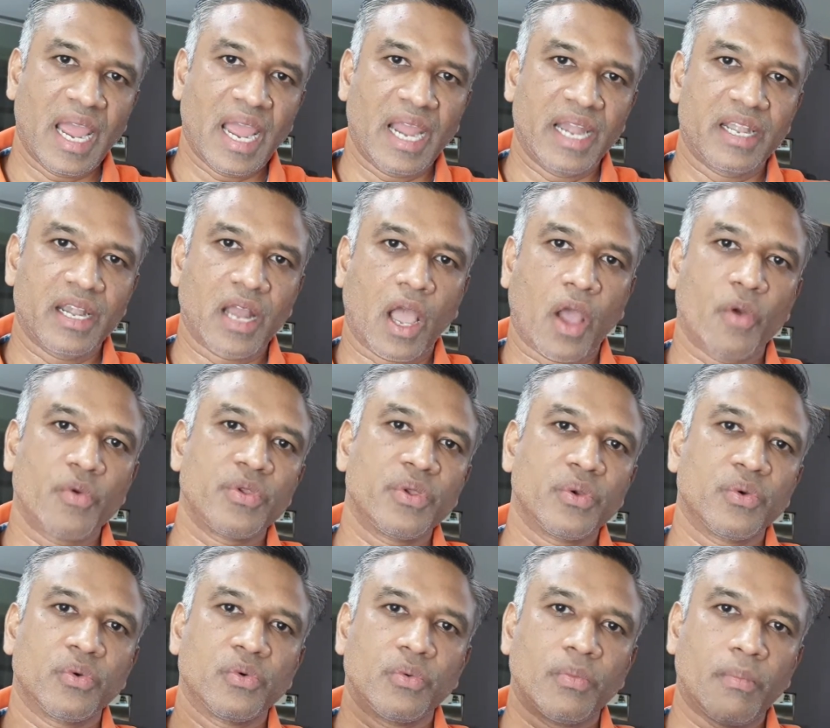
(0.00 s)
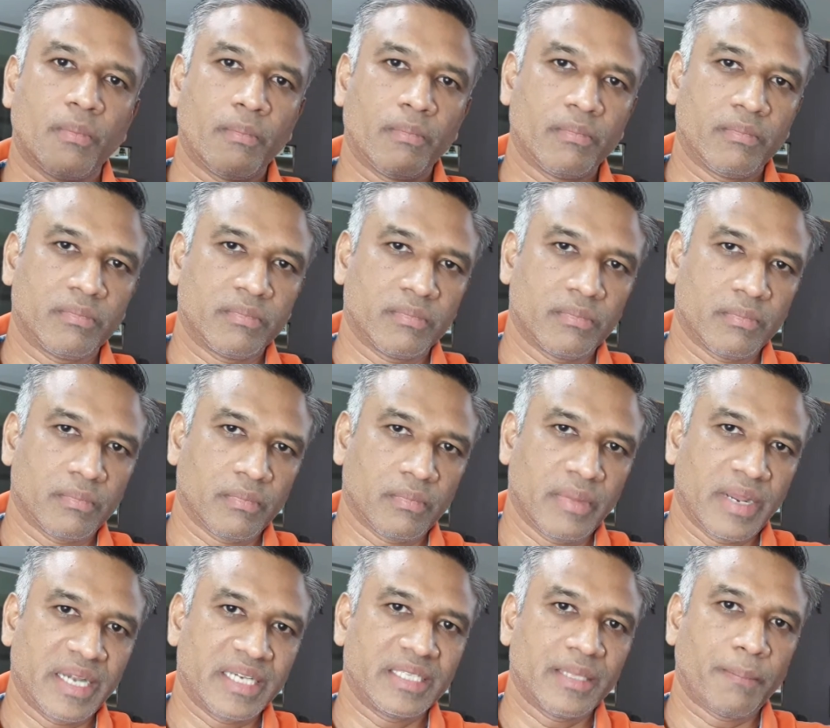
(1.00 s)
and how you
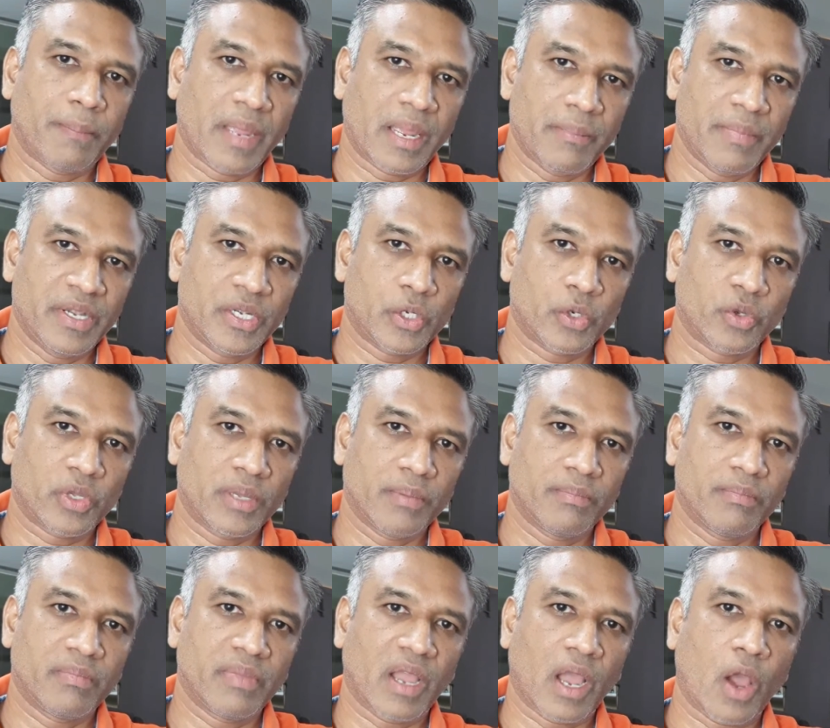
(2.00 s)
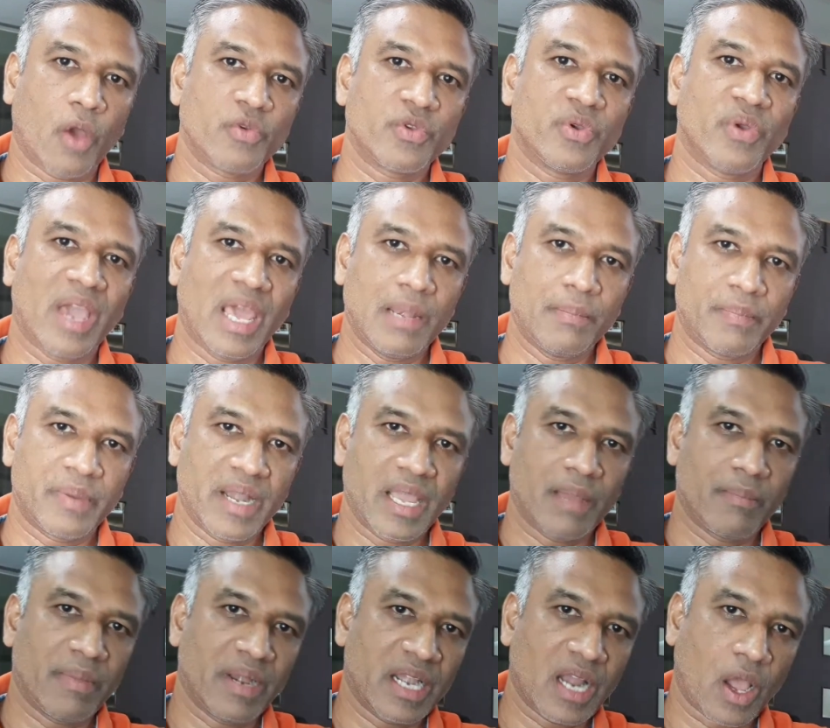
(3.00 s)
made the payment to him, how you helped
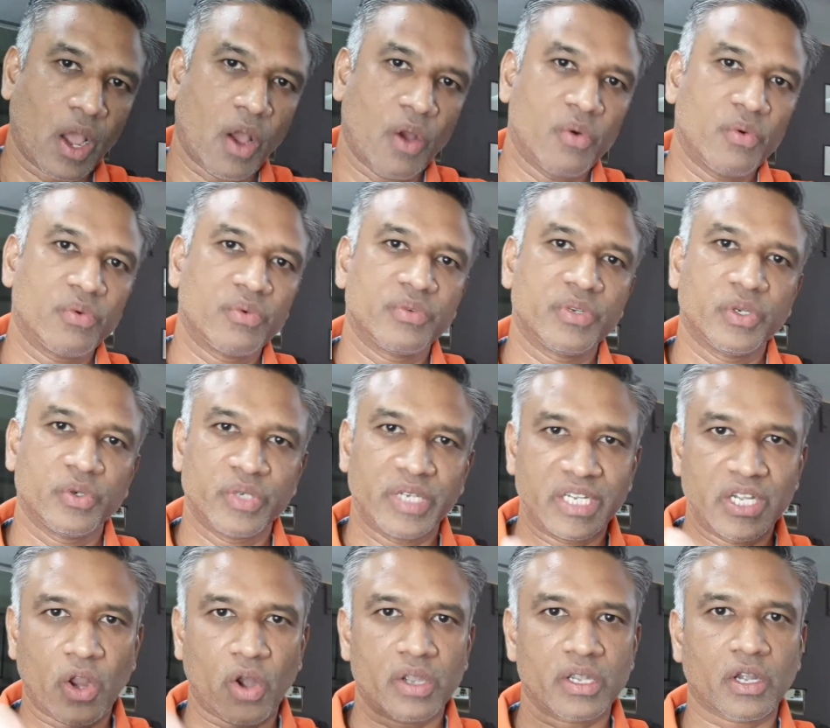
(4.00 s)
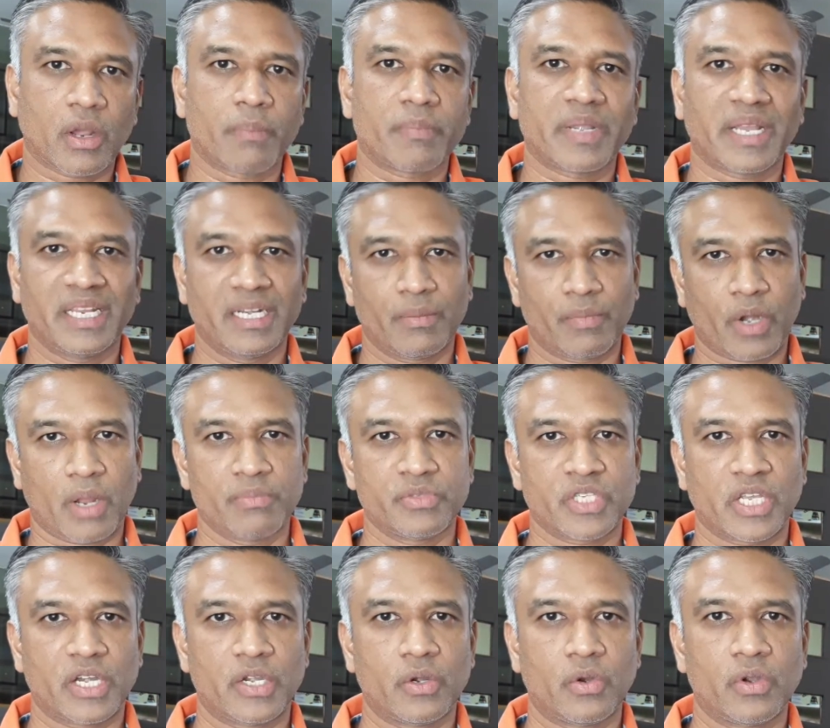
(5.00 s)
him, and how you did not obtain a
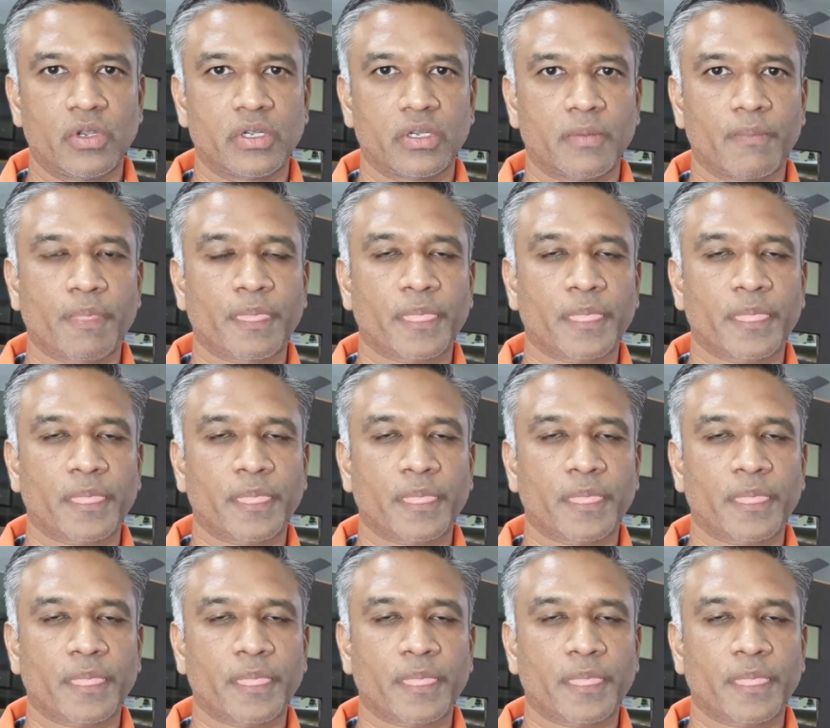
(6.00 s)
promissory note